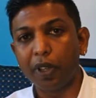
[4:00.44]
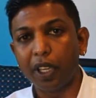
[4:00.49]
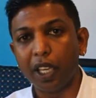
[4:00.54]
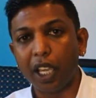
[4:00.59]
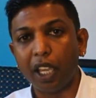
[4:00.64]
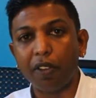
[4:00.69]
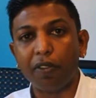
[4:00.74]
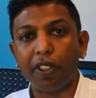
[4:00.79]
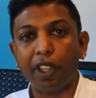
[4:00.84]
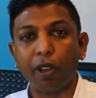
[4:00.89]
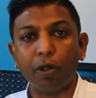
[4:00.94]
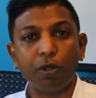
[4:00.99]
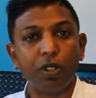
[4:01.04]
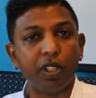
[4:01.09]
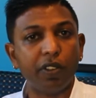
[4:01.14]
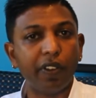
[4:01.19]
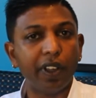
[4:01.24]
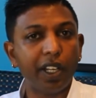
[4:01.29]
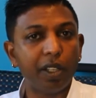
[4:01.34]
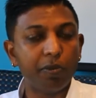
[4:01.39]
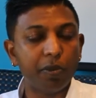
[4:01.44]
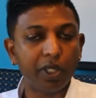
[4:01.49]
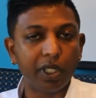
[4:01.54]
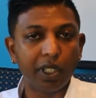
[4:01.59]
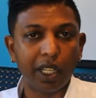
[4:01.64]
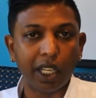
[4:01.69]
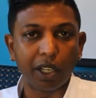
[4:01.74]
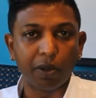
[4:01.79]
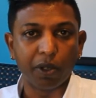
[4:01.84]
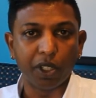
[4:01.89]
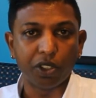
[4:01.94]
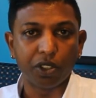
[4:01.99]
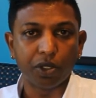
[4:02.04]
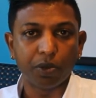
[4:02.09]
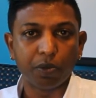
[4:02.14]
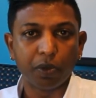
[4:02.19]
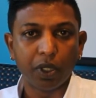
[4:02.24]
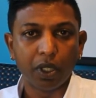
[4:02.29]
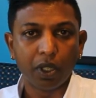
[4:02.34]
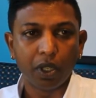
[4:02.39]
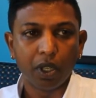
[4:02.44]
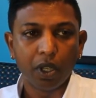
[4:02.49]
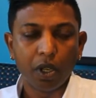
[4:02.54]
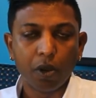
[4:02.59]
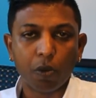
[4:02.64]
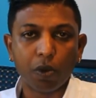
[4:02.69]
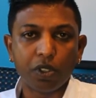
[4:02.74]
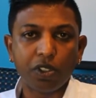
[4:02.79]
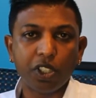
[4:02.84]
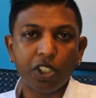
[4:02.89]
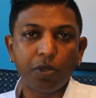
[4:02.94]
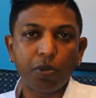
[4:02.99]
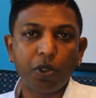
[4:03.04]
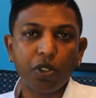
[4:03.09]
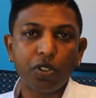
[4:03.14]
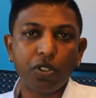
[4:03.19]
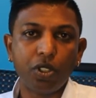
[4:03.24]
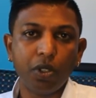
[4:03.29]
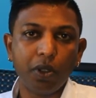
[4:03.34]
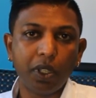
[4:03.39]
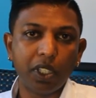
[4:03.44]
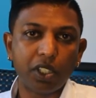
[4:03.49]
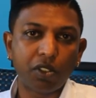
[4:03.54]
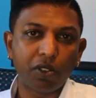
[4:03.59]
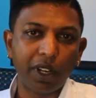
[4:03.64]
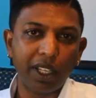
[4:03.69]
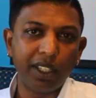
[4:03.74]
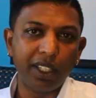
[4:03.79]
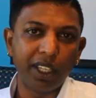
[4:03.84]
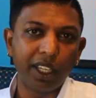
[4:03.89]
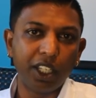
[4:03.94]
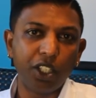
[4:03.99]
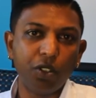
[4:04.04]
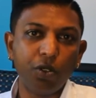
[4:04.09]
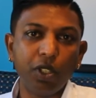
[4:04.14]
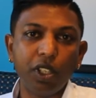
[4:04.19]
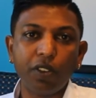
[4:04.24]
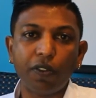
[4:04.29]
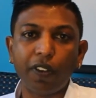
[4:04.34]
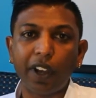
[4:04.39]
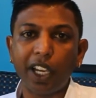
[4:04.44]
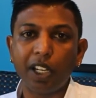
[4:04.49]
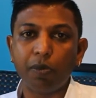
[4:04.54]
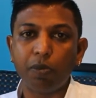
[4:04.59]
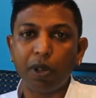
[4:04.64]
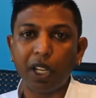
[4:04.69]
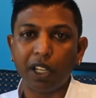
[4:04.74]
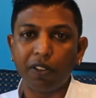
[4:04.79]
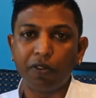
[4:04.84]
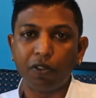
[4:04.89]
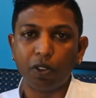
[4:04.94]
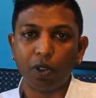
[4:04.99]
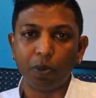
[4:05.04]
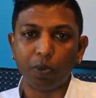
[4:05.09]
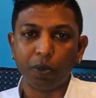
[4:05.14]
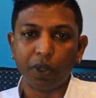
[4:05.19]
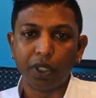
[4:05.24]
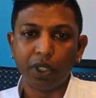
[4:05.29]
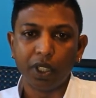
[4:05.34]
have their own development language. What SIS Pro is doing is creating a unified platform,